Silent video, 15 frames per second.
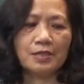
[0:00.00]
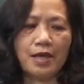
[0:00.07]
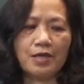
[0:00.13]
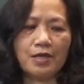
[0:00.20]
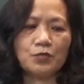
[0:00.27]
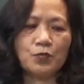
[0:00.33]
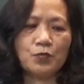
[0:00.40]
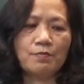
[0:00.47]

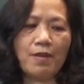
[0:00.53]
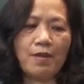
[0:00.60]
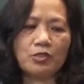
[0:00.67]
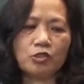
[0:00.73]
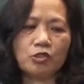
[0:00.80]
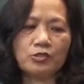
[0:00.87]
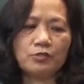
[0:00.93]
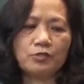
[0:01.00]
As we
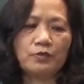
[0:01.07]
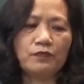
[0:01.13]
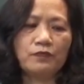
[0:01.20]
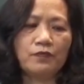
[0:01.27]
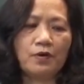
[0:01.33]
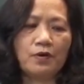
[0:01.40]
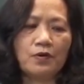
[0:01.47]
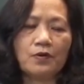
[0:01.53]
mentioned
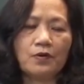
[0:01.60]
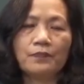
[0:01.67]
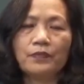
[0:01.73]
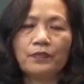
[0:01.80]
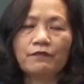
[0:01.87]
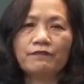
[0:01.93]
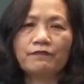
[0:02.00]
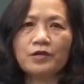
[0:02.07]
before,
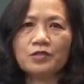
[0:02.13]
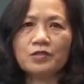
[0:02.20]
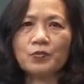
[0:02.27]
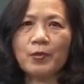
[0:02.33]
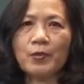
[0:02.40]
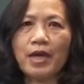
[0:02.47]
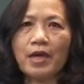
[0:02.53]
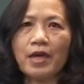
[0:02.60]

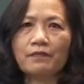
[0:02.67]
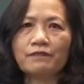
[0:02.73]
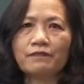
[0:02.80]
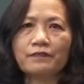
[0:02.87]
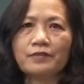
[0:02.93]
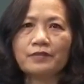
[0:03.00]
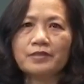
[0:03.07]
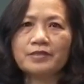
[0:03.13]
first we
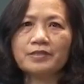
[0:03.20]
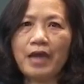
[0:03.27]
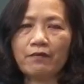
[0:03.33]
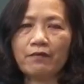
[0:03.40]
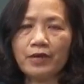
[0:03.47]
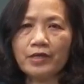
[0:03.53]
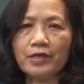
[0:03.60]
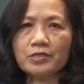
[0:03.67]
have
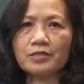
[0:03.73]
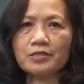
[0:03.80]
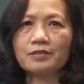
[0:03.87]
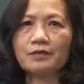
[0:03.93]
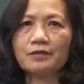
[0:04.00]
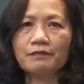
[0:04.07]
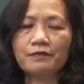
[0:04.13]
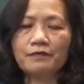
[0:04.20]
direct
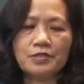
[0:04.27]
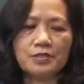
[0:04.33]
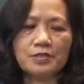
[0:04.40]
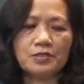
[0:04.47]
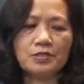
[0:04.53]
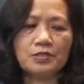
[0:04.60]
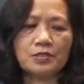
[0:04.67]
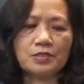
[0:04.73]

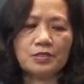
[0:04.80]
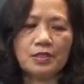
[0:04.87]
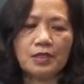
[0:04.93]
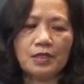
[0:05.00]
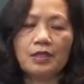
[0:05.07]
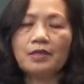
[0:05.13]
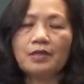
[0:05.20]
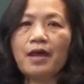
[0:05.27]

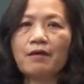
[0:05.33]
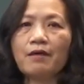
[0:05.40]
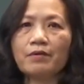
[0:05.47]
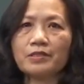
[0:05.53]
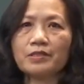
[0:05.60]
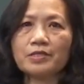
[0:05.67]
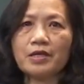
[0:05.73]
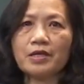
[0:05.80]
versus
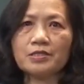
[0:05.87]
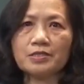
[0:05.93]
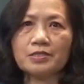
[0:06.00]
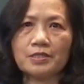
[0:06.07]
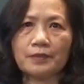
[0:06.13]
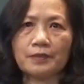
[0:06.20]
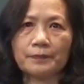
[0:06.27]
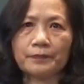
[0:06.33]
indirect
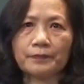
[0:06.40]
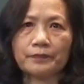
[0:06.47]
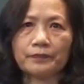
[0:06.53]
testing.